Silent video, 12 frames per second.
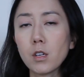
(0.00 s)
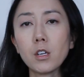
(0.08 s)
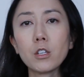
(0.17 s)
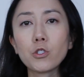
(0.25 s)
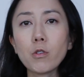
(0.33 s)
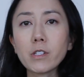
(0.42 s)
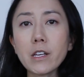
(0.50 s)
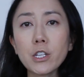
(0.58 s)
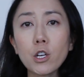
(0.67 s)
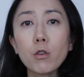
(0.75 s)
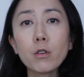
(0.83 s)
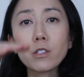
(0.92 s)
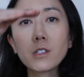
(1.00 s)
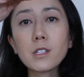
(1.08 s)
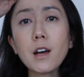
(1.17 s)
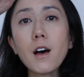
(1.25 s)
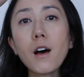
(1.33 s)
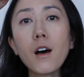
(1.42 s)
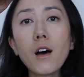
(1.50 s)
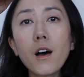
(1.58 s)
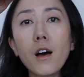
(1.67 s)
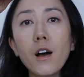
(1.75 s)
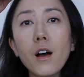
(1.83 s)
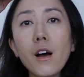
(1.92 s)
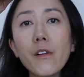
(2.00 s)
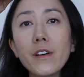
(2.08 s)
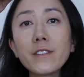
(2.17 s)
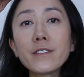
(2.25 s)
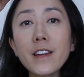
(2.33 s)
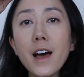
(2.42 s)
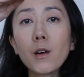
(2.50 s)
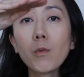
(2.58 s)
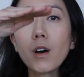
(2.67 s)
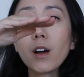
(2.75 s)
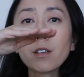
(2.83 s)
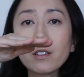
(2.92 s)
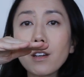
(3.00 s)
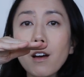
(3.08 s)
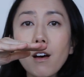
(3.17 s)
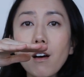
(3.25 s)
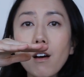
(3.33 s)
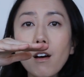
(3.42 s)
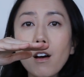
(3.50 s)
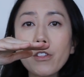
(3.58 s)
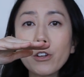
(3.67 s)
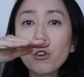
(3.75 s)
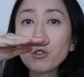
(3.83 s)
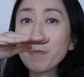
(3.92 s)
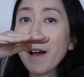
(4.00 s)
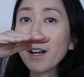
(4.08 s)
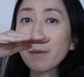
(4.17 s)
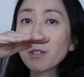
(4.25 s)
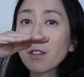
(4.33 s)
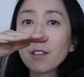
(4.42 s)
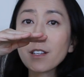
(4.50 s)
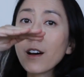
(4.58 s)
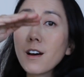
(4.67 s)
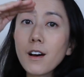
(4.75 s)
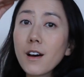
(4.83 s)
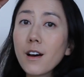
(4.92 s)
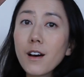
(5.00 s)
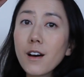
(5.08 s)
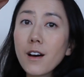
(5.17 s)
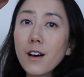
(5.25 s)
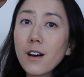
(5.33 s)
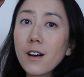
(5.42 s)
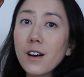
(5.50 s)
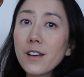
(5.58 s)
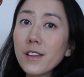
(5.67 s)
So it starts to go da, then down 1 da, and then it goes back up to the da, and